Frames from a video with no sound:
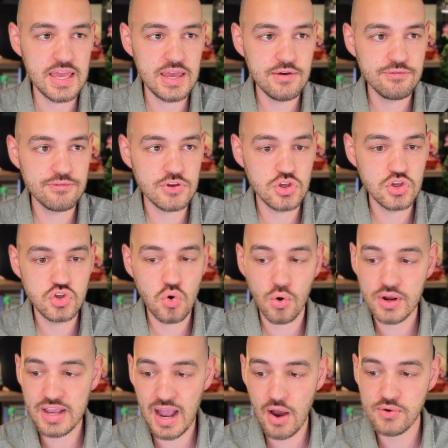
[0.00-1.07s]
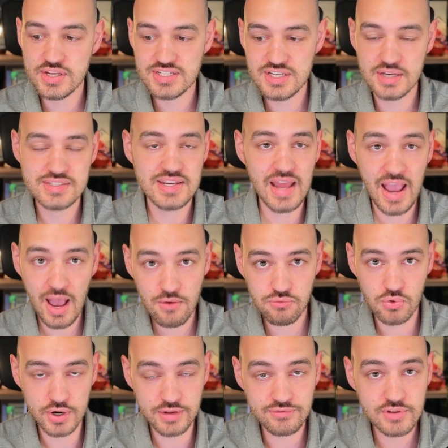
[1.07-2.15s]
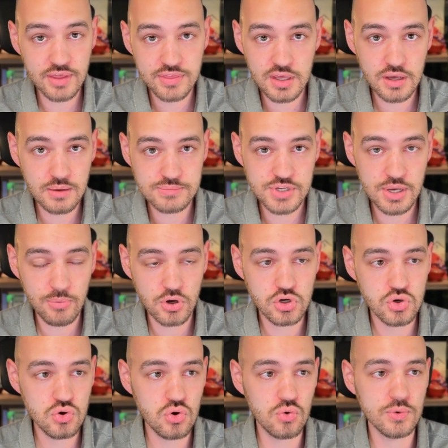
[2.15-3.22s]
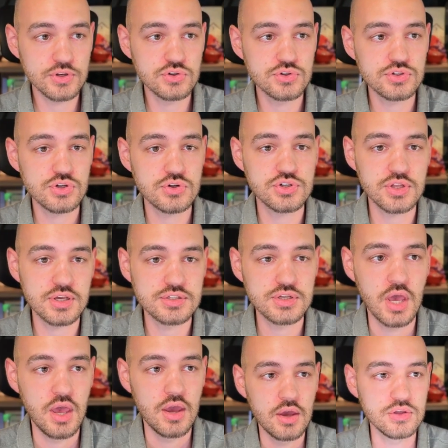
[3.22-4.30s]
If your county doesn't have one, if nothing comes up on Google when you search this,